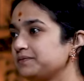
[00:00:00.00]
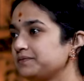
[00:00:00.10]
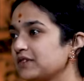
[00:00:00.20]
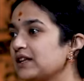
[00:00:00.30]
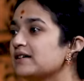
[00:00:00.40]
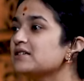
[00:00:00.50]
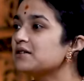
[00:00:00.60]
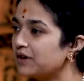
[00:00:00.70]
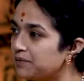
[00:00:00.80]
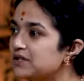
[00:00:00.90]
That is
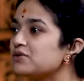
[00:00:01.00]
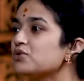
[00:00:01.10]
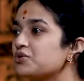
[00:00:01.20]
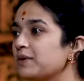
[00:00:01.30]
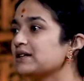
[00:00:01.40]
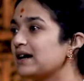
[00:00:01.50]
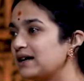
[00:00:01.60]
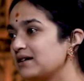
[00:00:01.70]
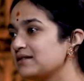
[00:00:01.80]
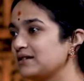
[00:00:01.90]
from the sukshma and
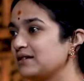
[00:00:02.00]
karana sarira.